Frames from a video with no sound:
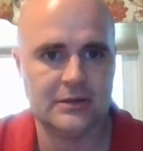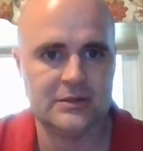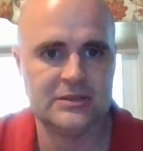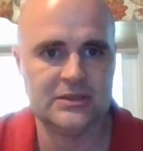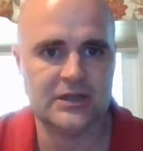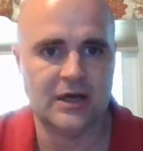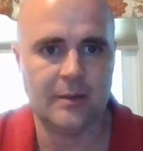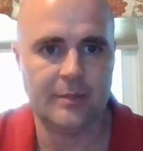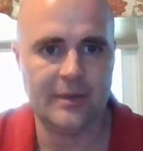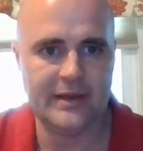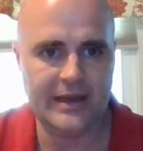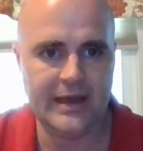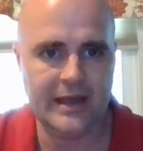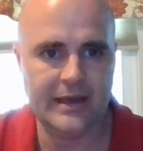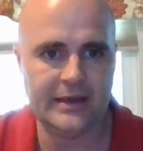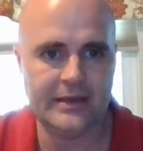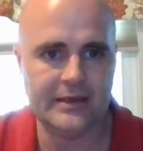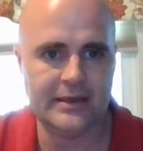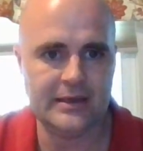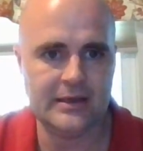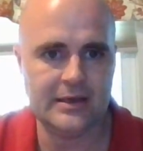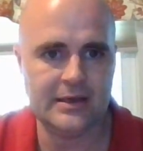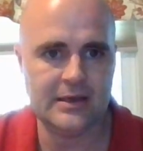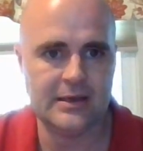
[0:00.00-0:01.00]

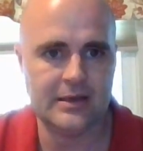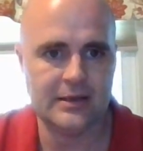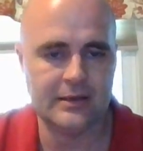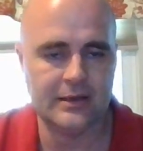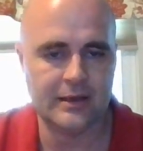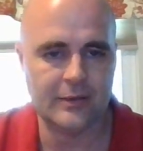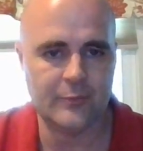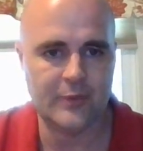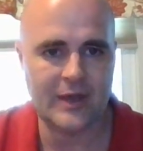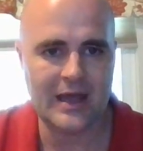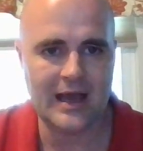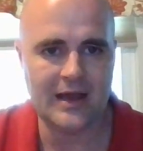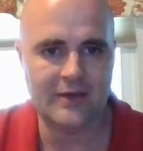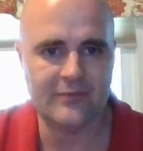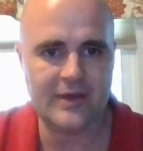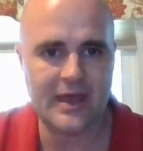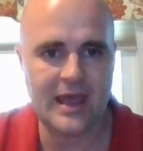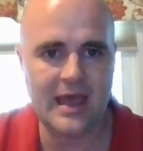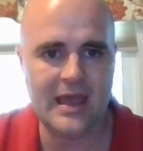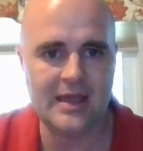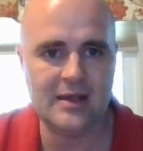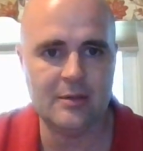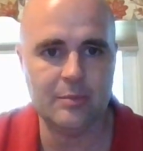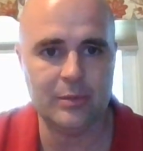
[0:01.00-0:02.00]
Tamanegi. Then we have
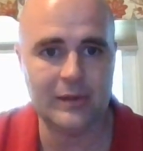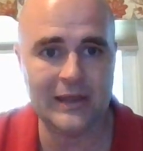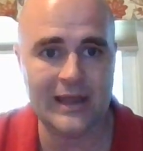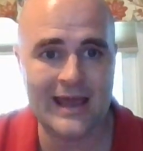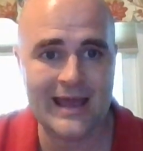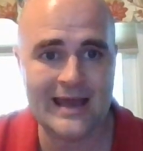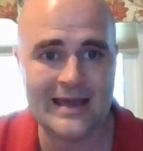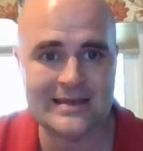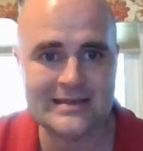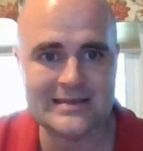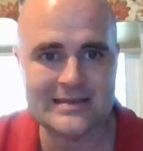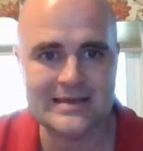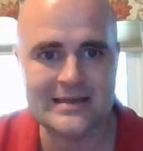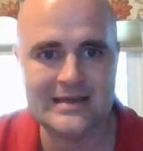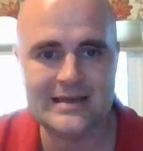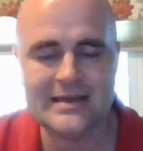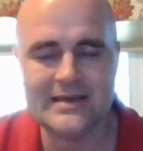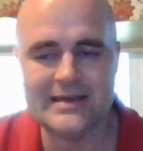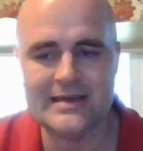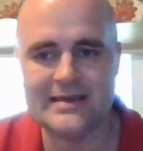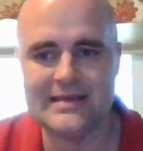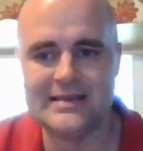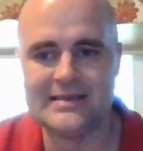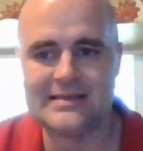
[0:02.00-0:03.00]
eggplant
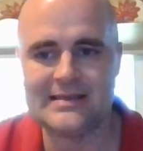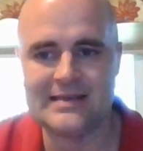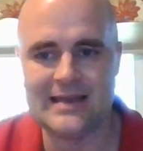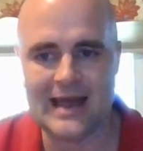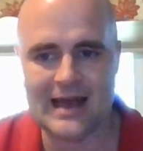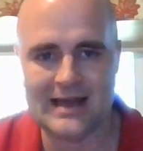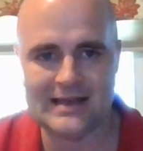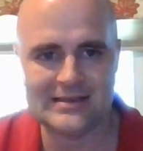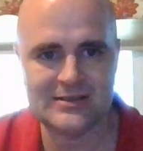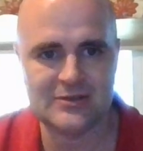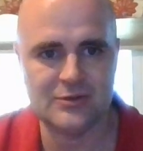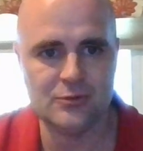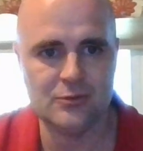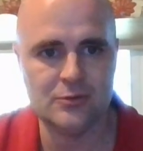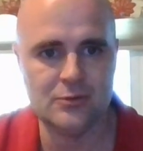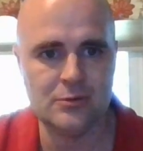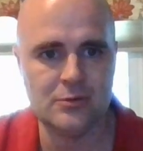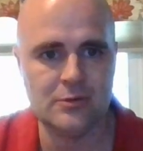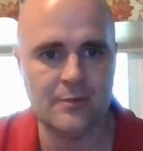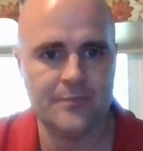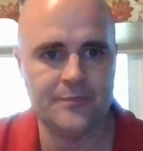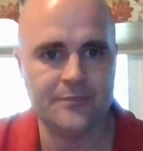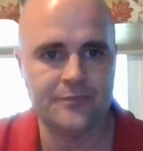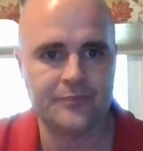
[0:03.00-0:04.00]
is
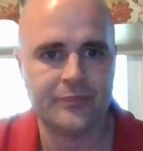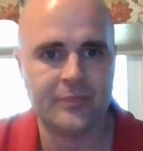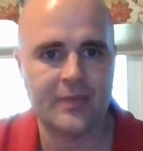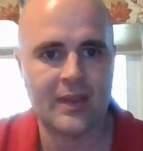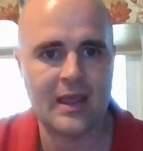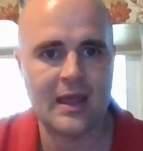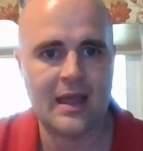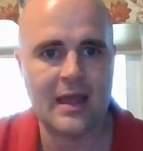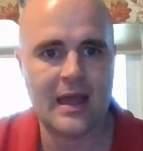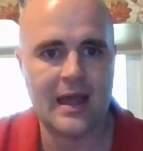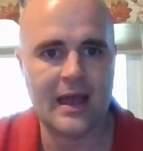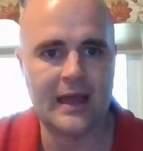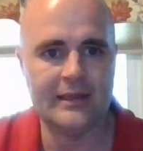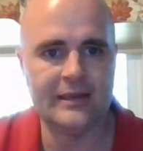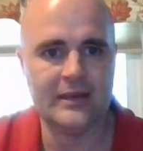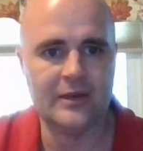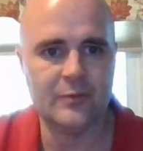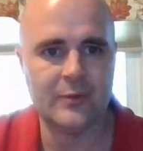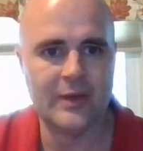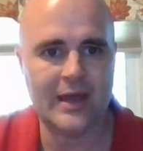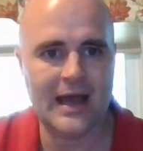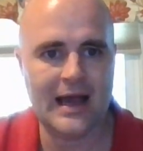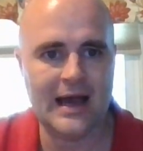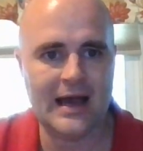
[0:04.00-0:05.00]
nasu. And
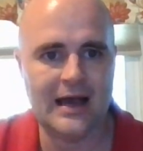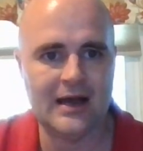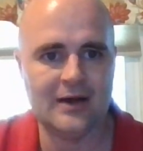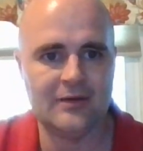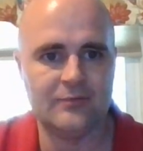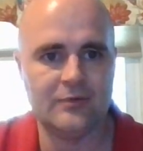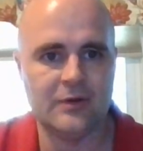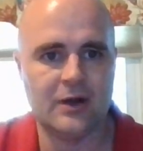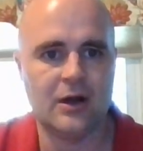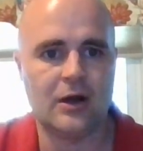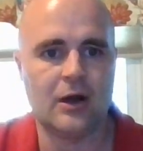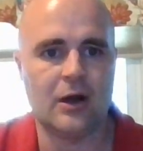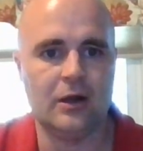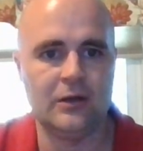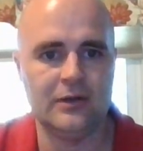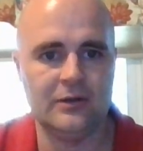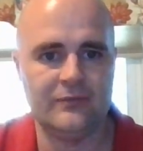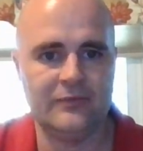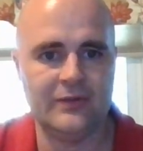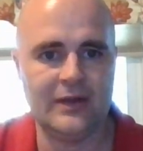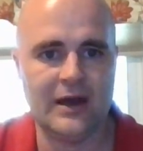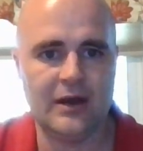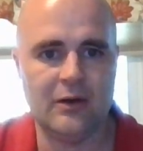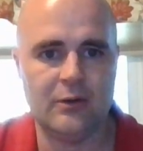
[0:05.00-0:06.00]
then we have
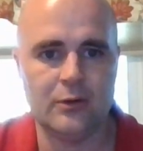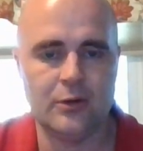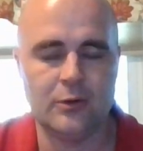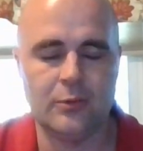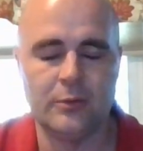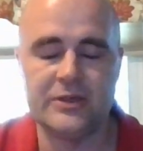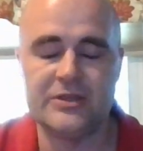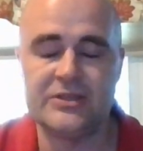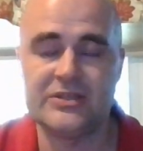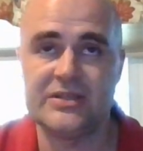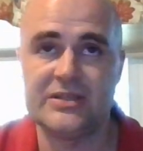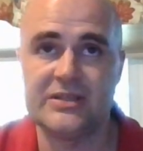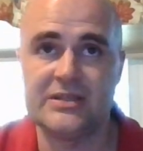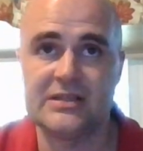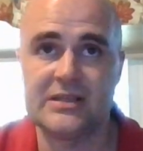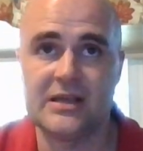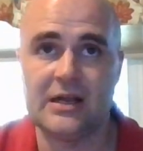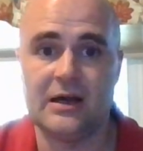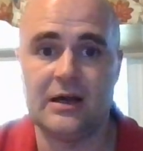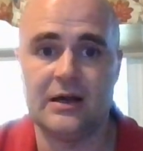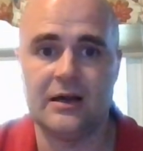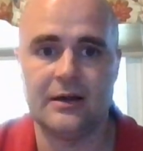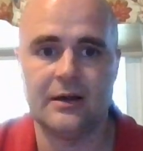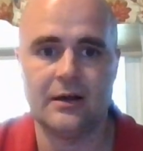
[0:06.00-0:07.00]
cauliflower, which is
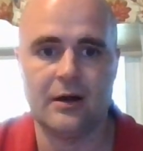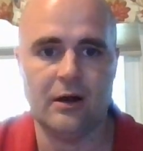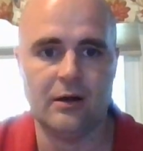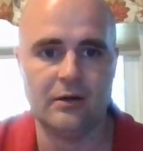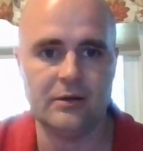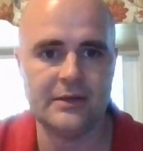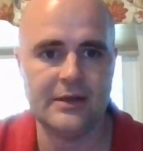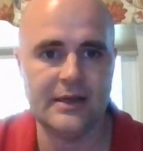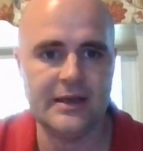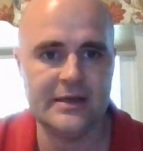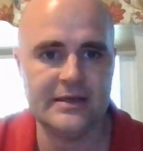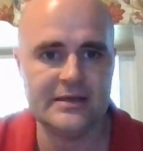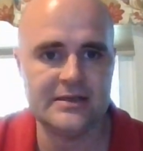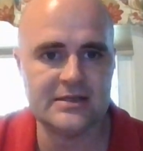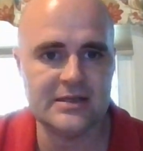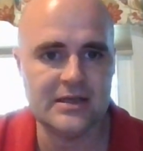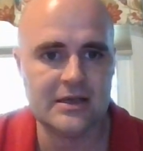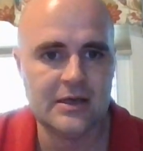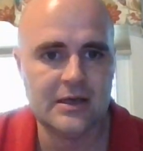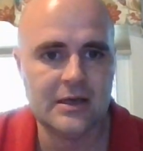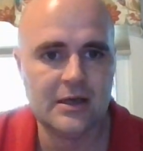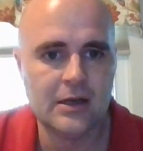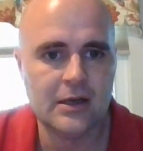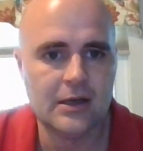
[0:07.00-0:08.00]
cognate.
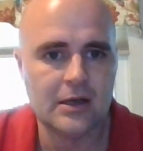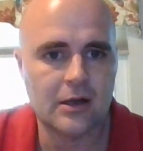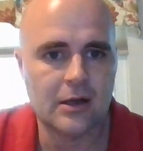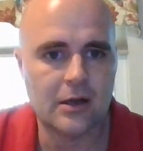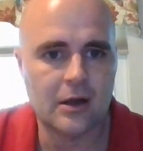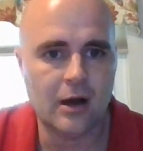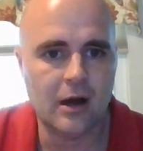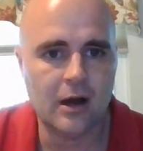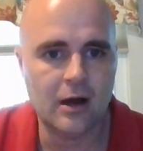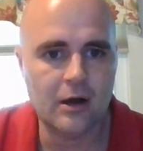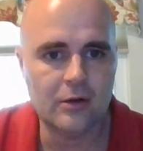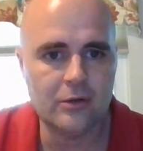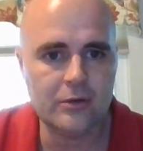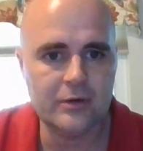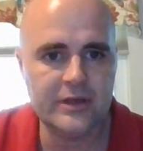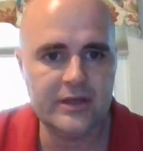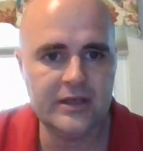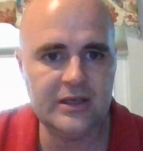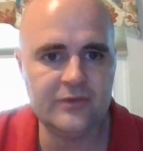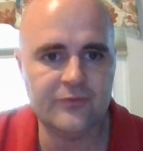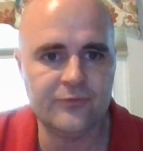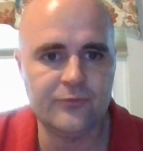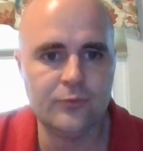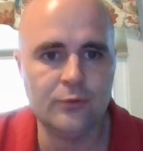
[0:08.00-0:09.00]

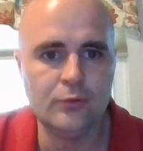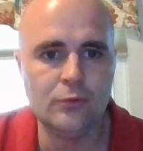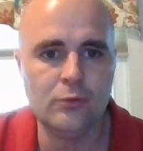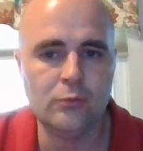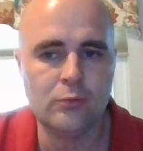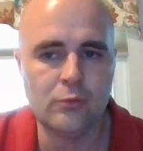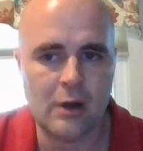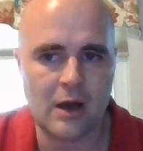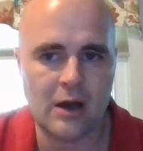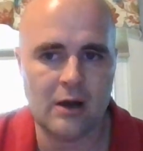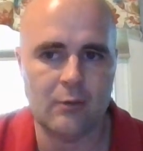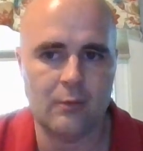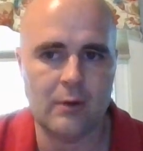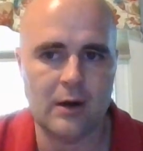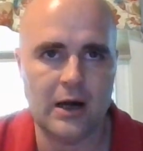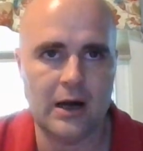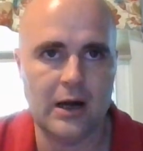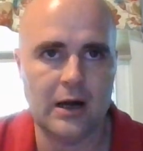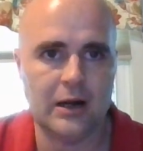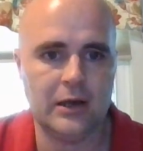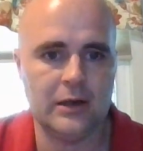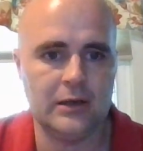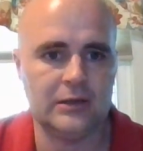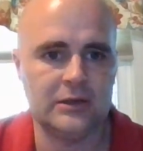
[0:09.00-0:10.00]

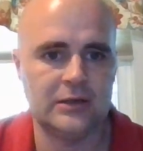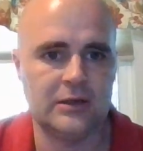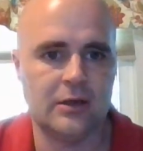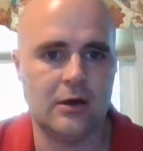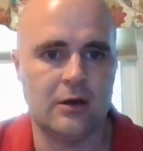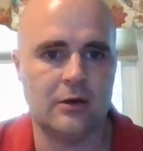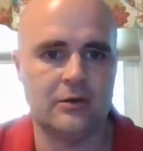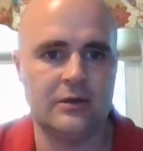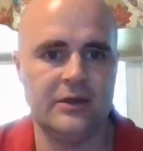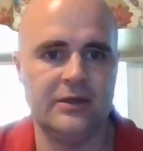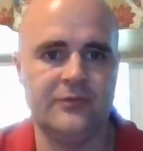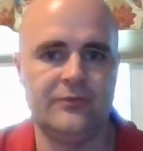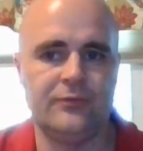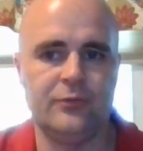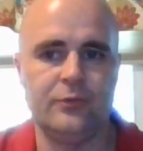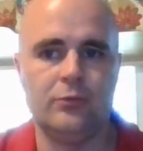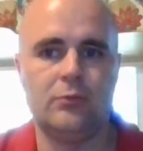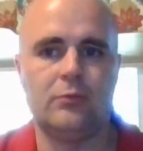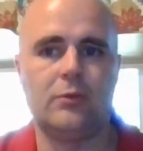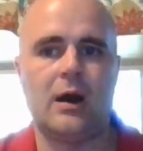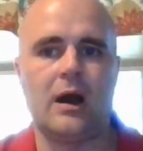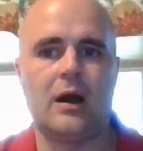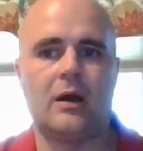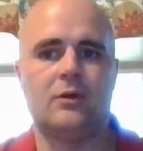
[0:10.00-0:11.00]
Karifurawa.
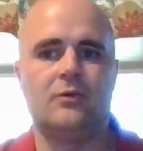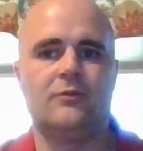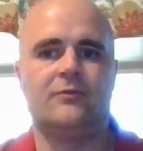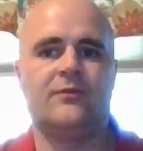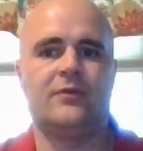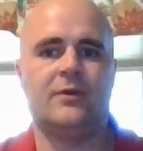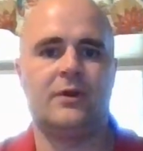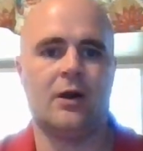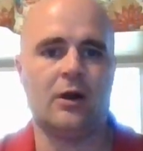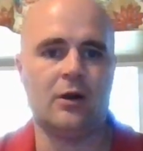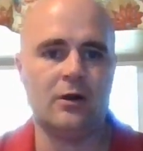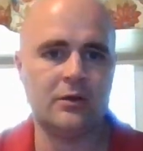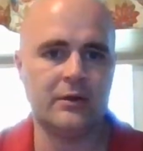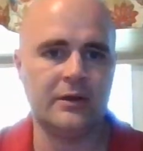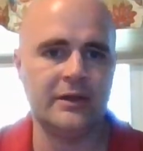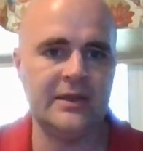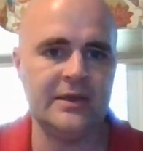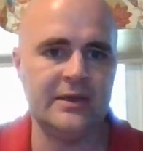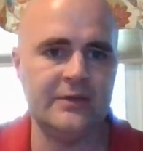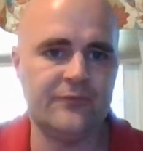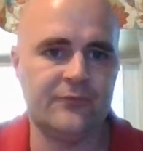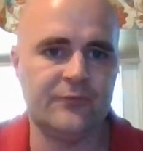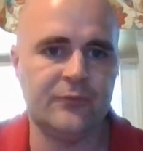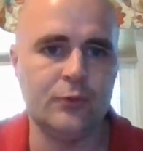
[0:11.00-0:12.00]
Karifurawa.
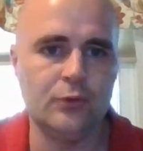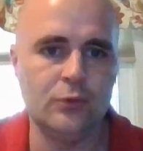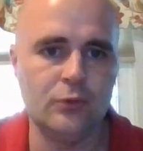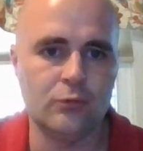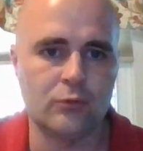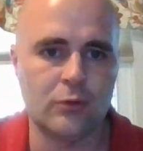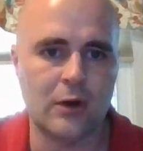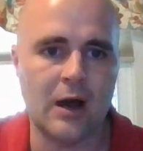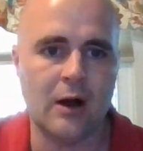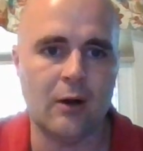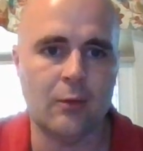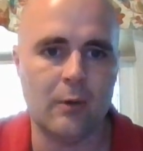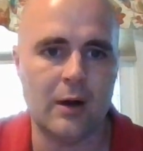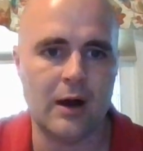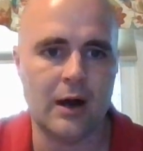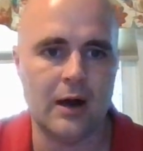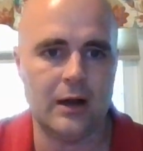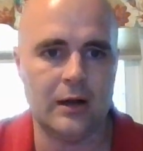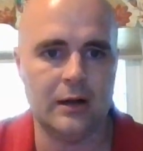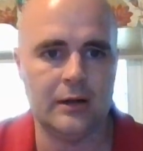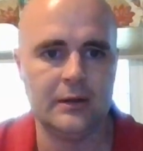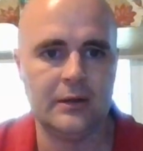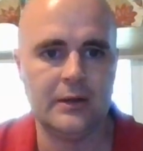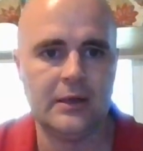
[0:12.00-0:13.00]
Kari furawa.
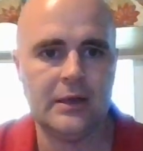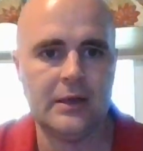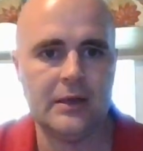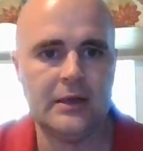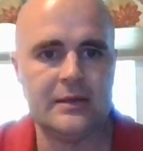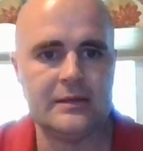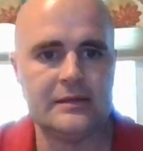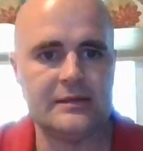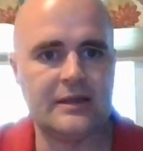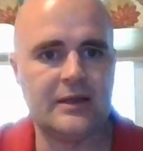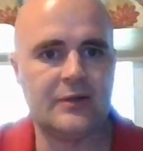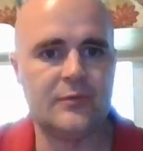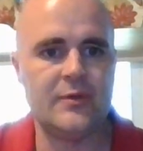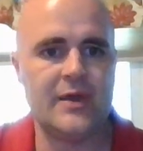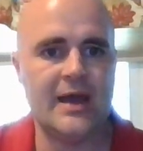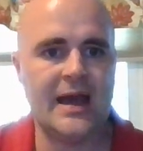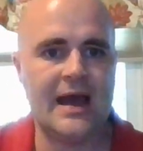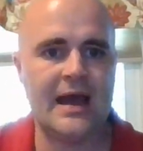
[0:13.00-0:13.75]
Then we